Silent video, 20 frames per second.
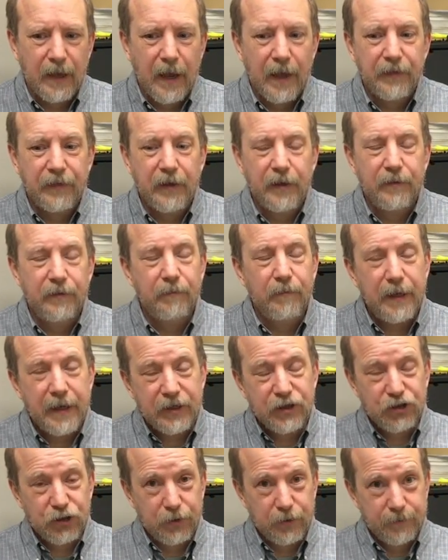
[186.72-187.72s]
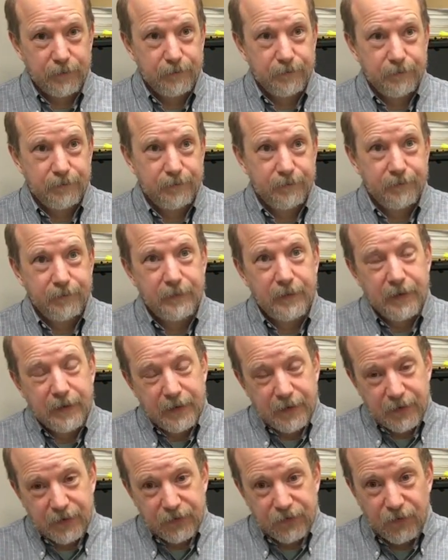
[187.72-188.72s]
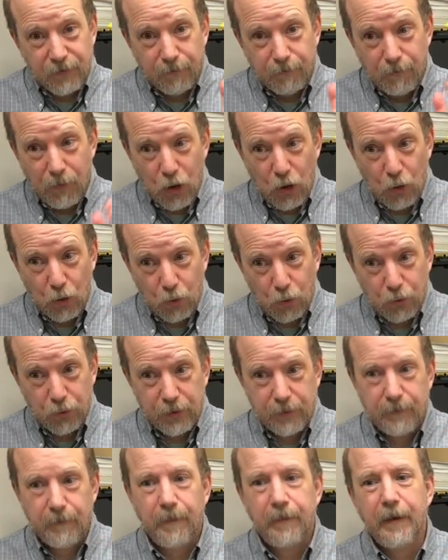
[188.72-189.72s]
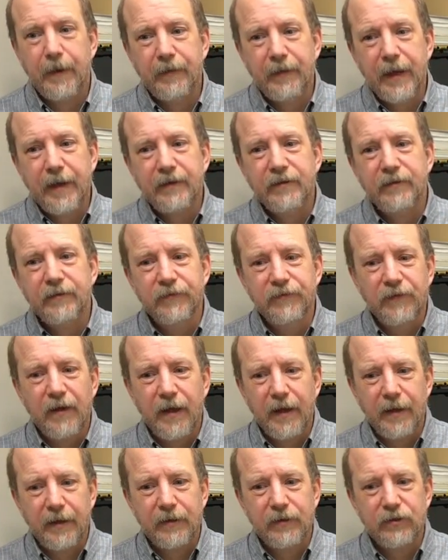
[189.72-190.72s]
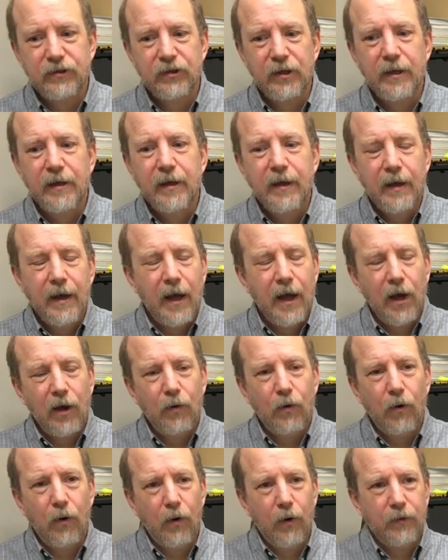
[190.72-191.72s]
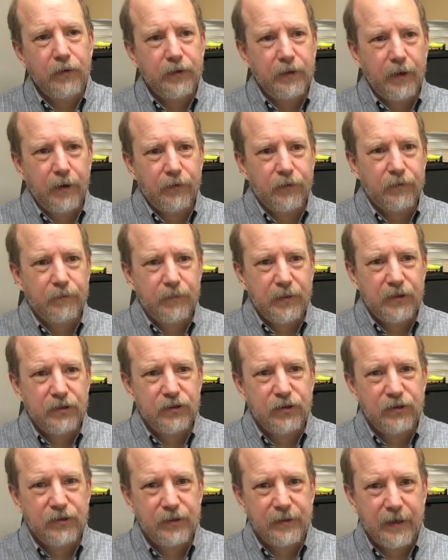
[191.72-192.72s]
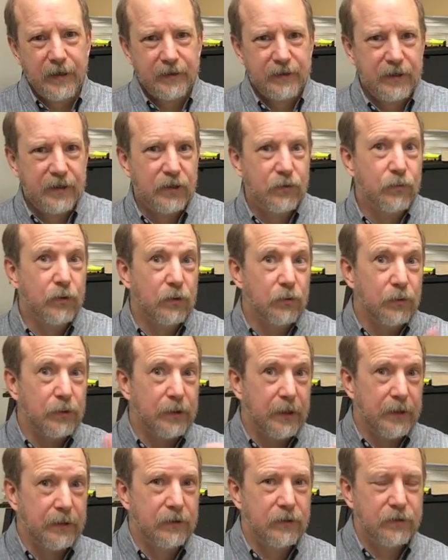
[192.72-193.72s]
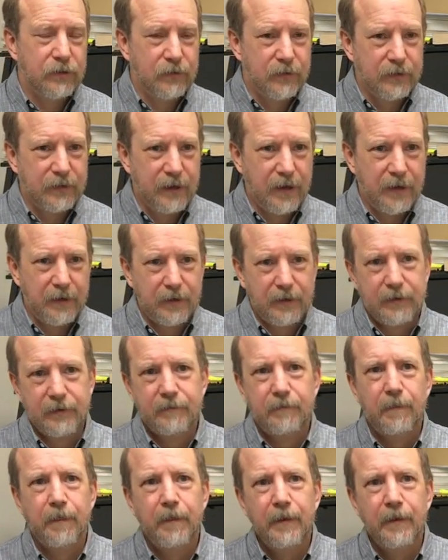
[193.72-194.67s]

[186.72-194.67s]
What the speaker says: And then major is the mode, and that defines how all the other pitches in that key will relate to the tonic.